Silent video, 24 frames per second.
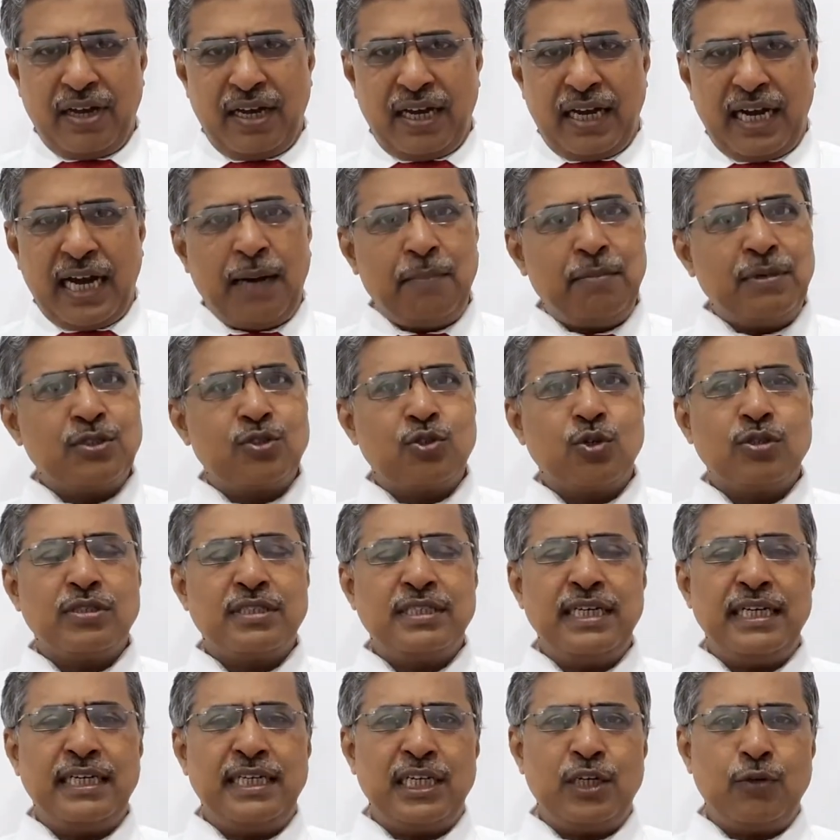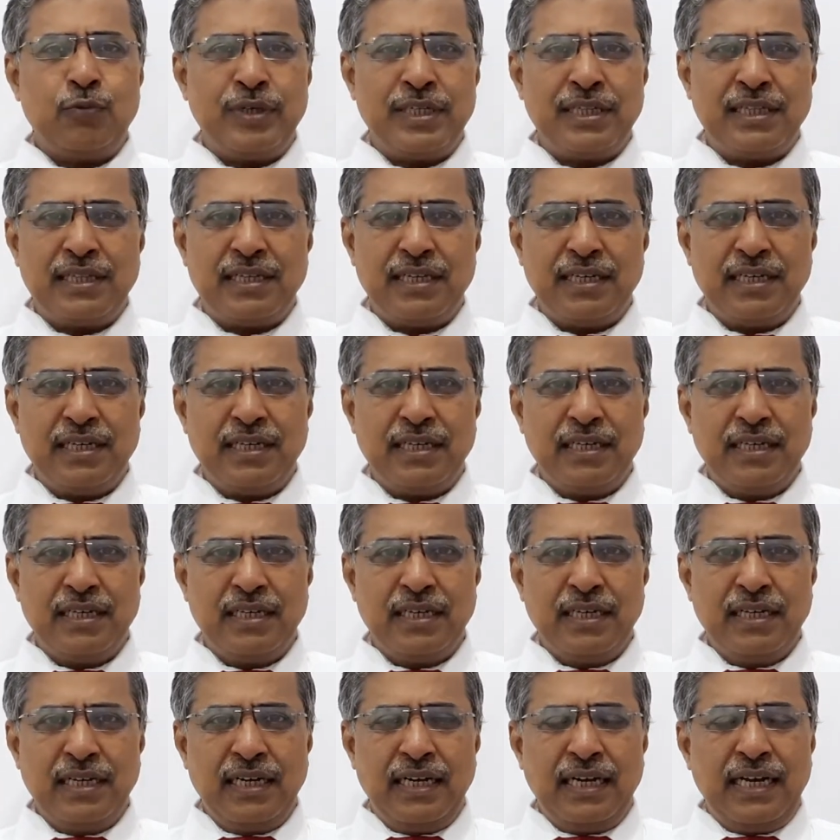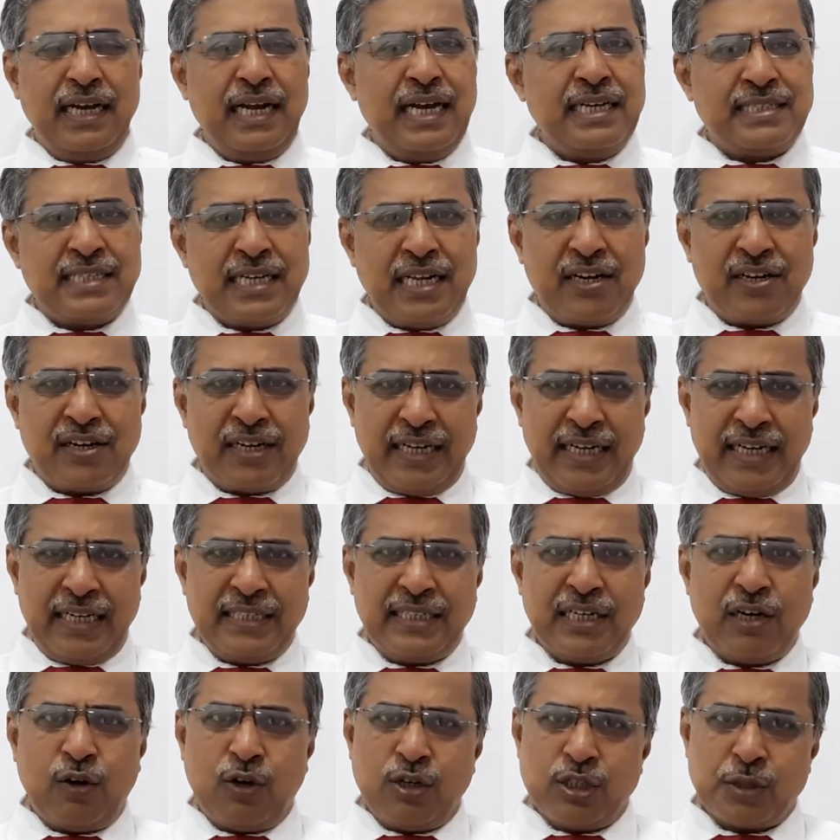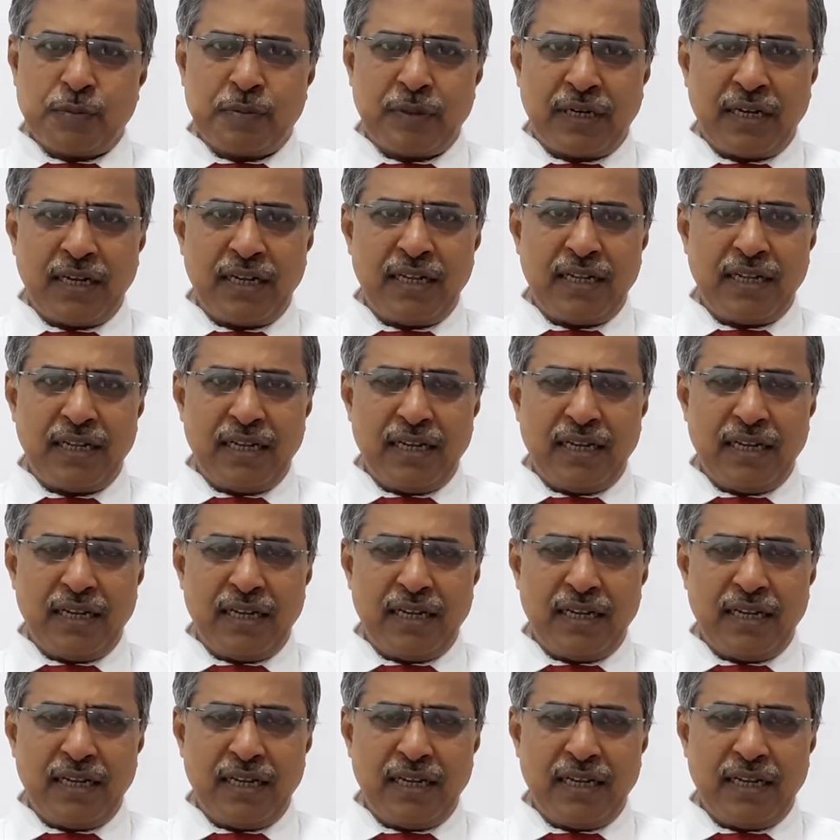I am associated with SL Raheja Hospital,